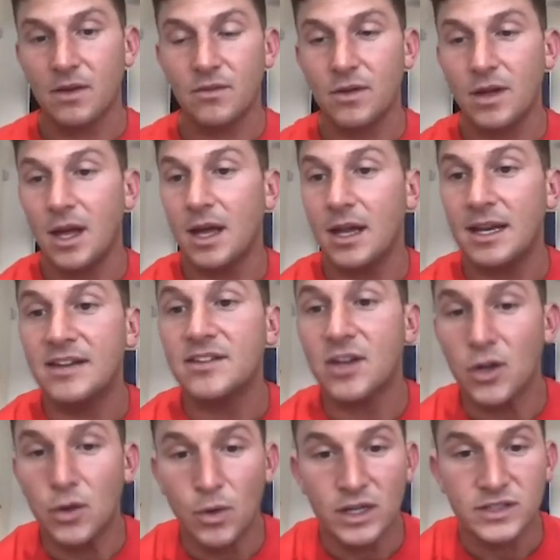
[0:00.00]
Linda,
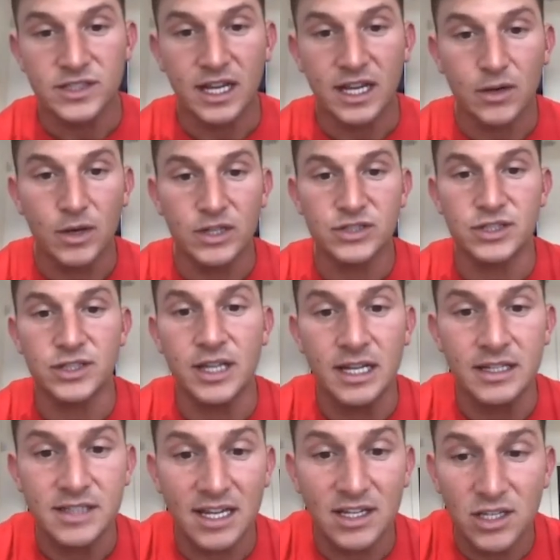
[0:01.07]
who asked that question there.
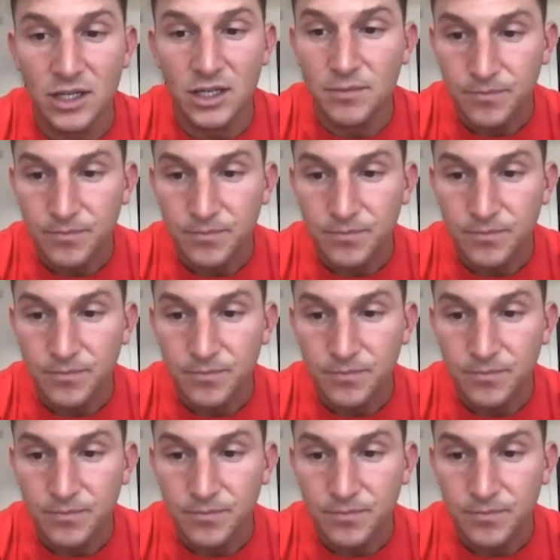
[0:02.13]
Thank you.